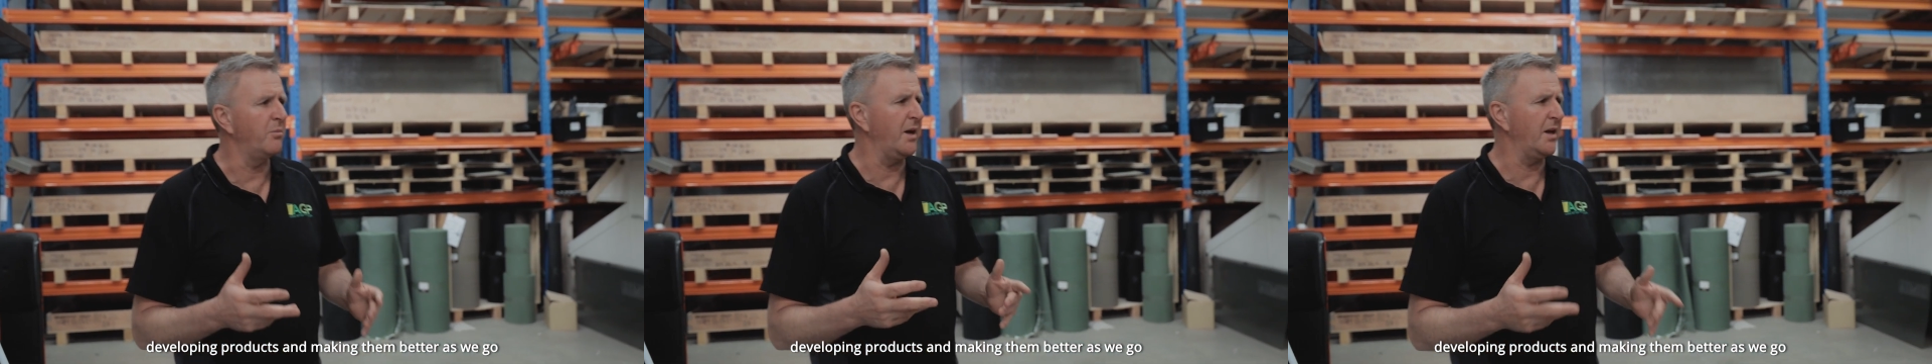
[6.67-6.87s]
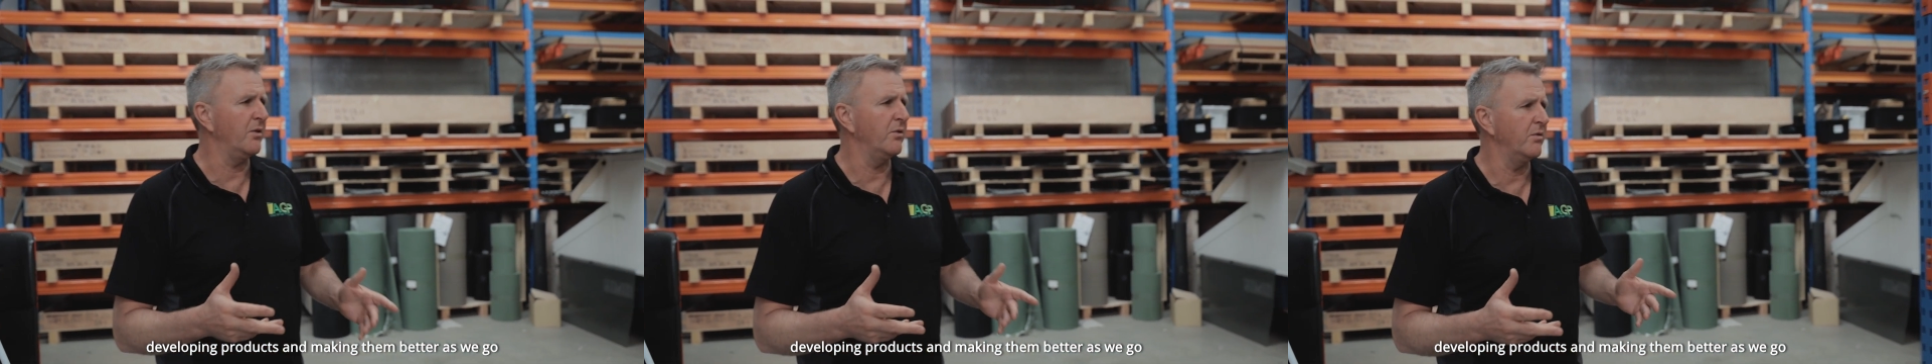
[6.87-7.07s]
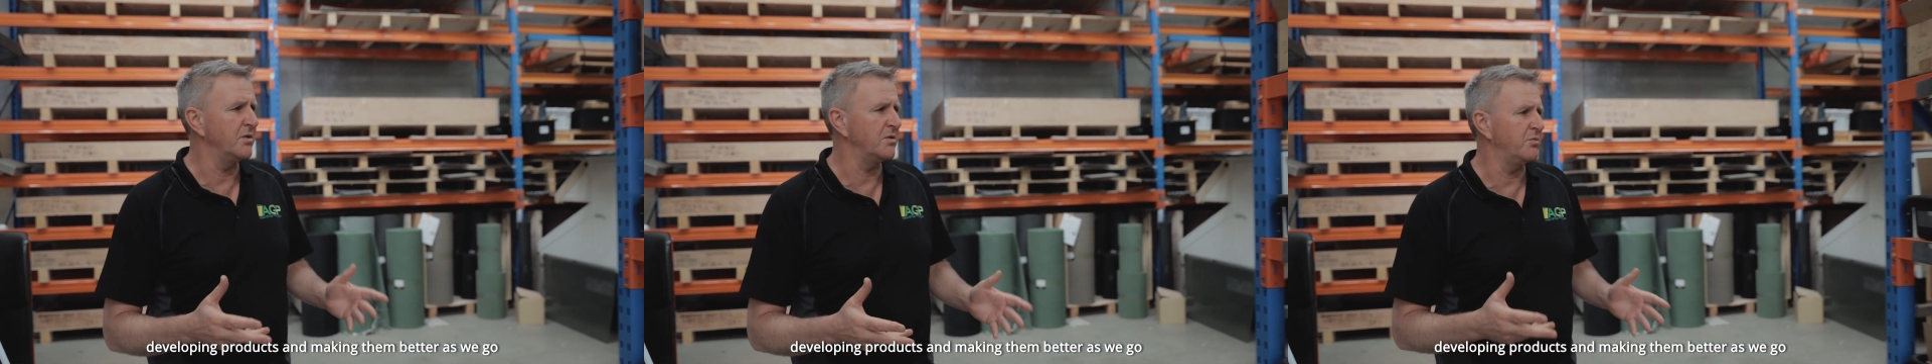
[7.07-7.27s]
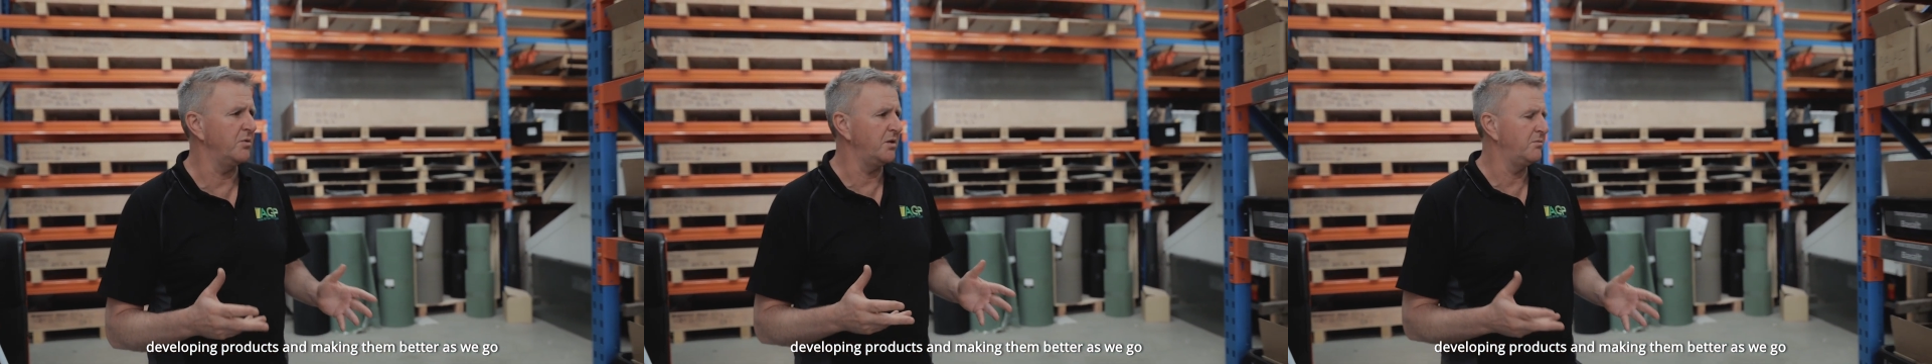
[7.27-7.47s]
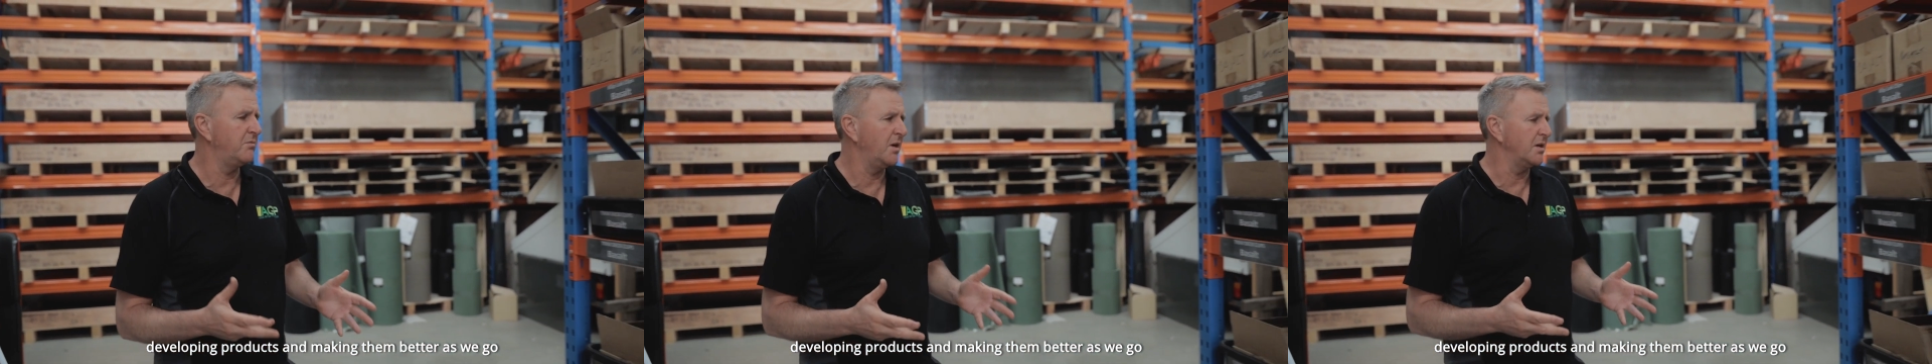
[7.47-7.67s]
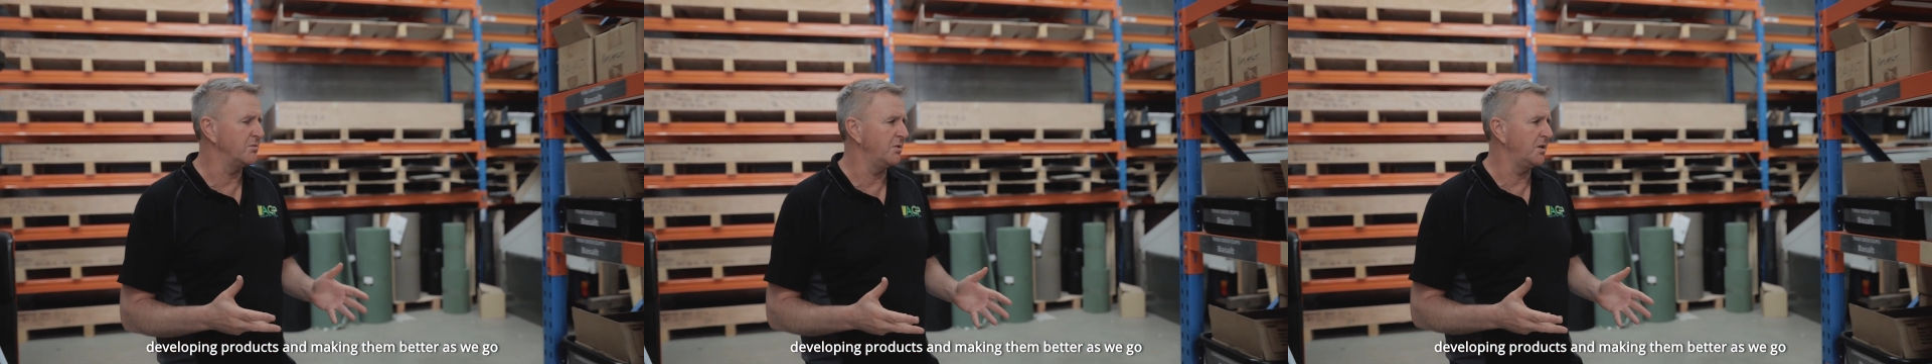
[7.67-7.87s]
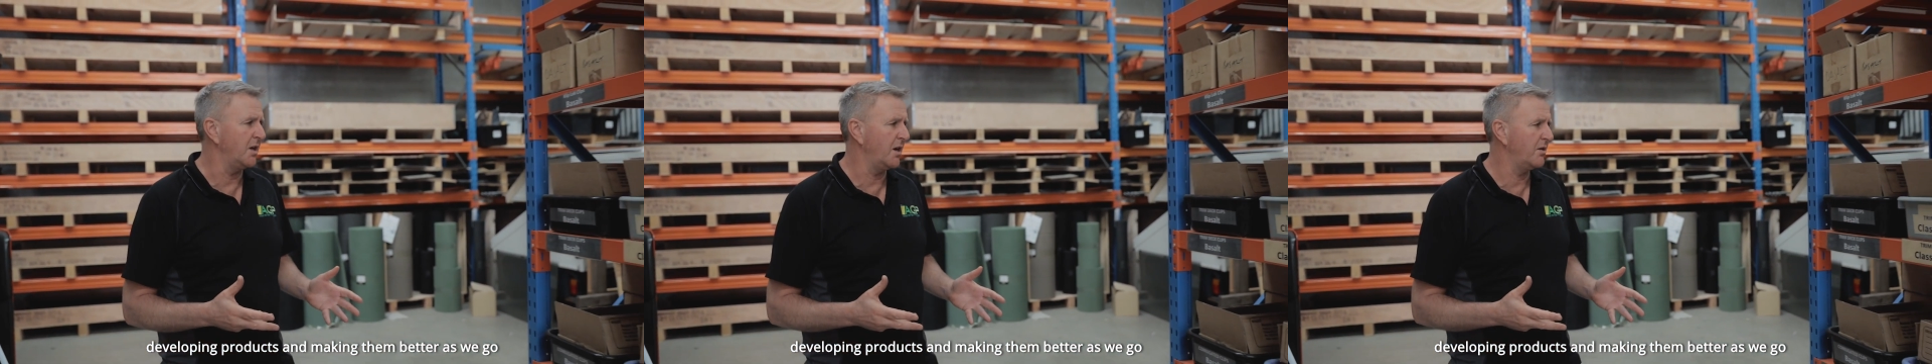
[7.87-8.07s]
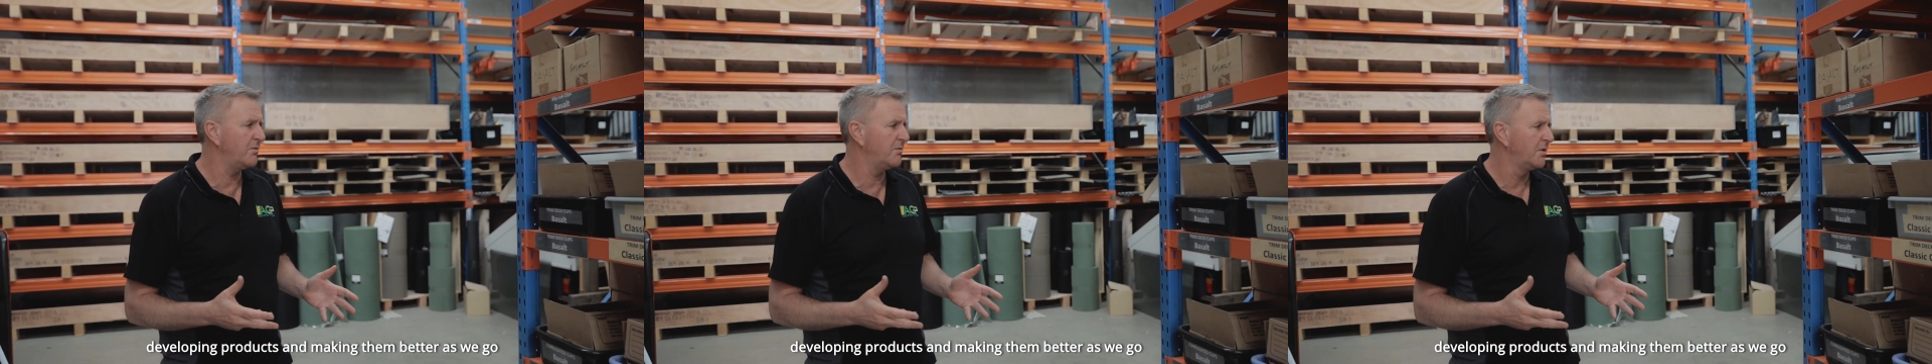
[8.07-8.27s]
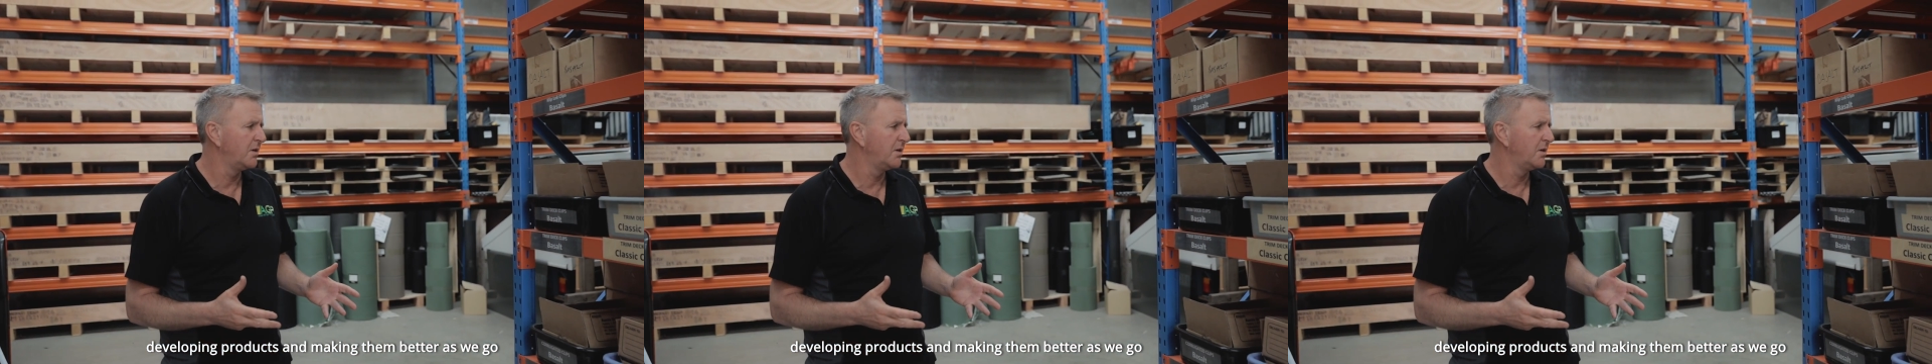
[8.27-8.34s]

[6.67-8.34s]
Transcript: better as we, as we go.